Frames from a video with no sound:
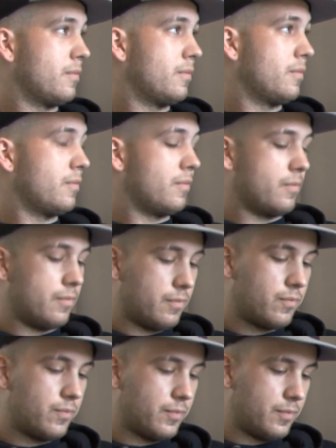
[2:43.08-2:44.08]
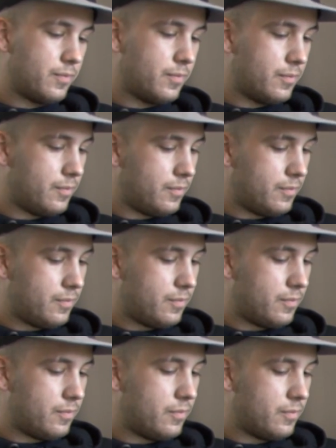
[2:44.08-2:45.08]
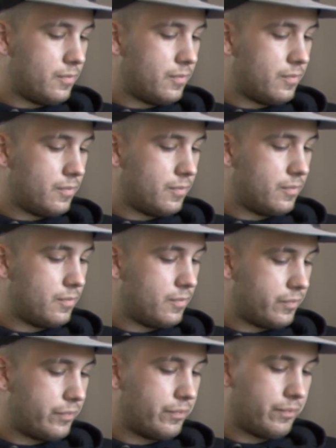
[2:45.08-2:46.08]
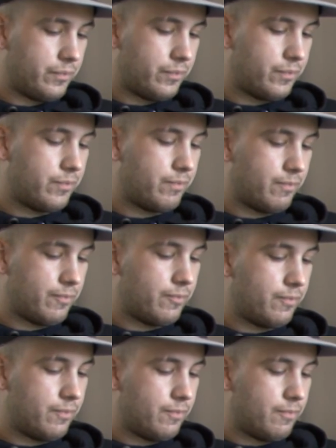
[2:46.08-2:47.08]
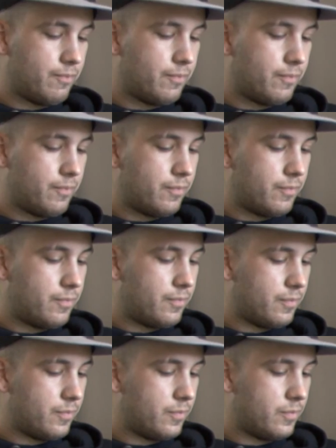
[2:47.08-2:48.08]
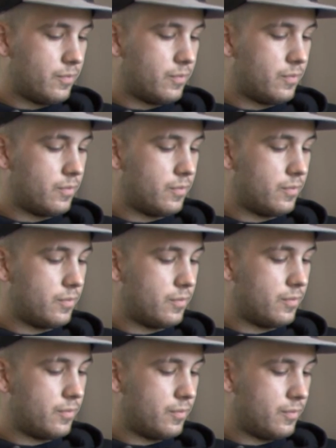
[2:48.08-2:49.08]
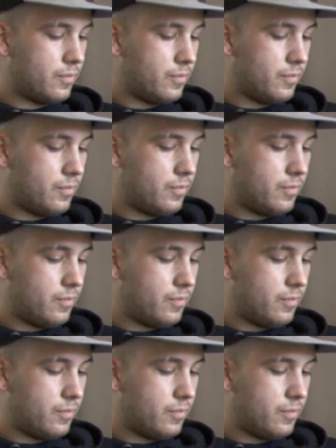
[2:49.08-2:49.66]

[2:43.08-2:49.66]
No words are spoken by the person on screen.